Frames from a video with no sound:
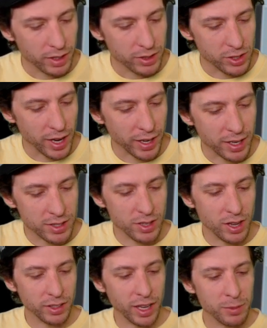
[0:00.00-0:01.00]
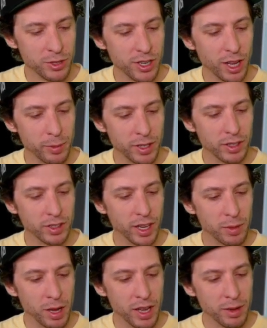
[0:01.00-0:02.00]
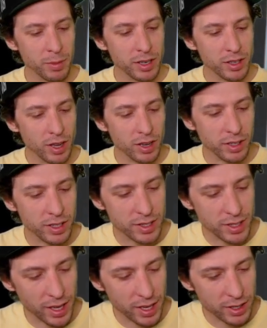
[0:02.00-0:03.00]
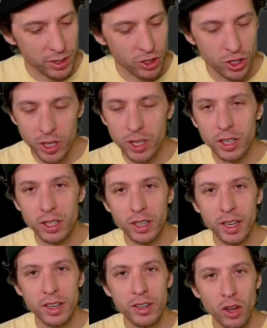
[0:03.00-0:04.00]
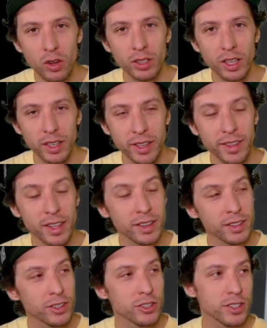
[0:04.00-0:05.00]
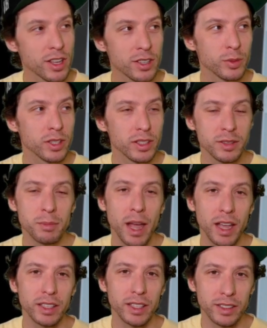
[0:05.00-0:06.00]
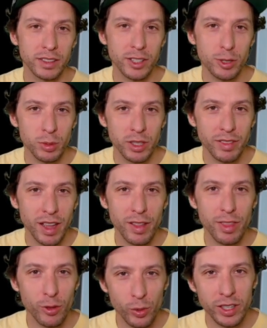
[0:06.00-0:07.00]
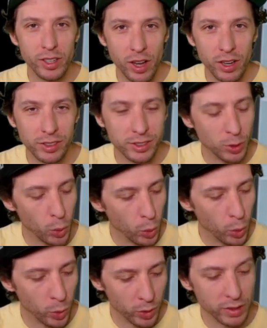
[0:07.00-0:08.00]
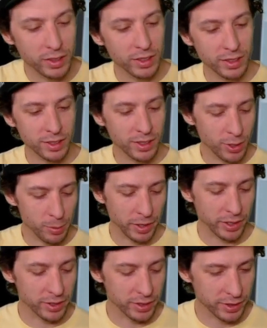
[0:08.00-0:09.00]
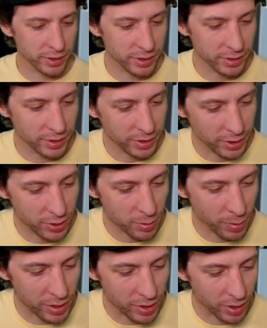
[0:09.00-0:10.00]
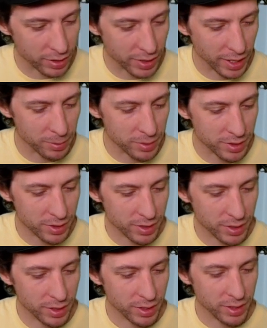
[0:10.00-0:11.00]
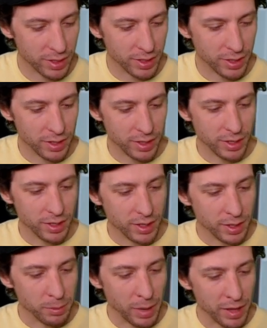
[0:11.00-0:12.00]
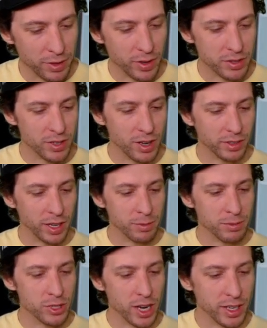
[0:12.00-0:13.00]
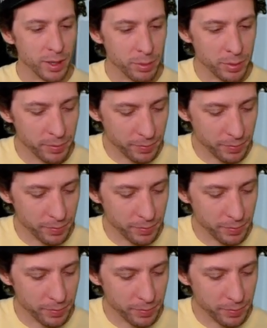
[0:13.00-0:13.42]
Jack has a dog named Shelby. Okay, my dog is Sugar and Nola. And then there's another one, Maggie. Can you believe that? 3 dogs? Whew! Oh my goodness. Those are my dog's names. Matthew has a dog named Jacob.